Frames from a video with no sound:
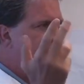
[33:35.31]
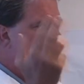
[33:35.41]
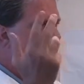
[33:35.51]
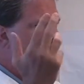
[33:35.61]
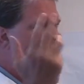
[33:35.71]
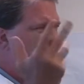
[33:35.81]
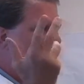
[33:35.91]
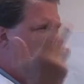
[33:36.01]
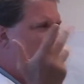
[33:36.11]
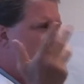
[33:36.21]
a
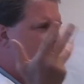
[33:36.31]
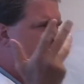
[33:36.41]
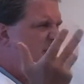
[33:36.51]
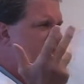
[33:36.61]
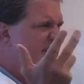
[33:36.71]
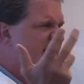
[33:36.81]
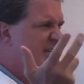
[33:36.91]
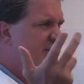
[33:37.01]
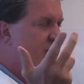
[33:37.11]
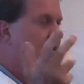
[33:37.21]
cartilaginous piece of tissue,